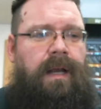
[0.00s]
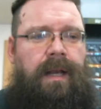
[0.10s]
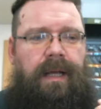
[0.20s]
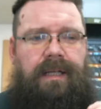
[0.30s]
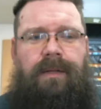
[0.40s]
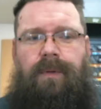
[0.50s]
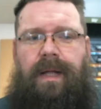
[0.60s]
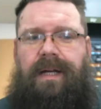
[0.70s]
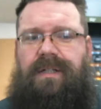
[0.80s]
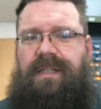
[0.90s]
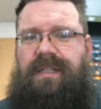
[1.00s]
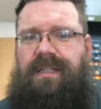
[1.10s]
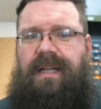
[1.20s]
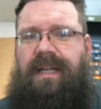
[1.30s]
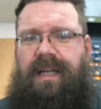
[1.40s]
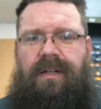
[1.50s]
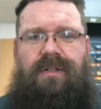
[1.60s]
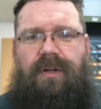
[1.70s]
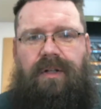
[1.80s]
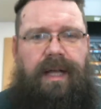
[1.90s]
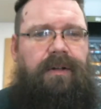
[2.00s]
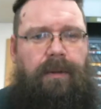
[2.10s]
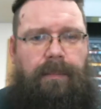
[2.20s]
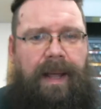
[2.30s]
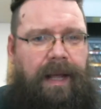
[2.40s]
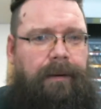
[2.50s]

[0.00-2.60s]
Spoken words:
nicotine will actually stick and dull out your paint.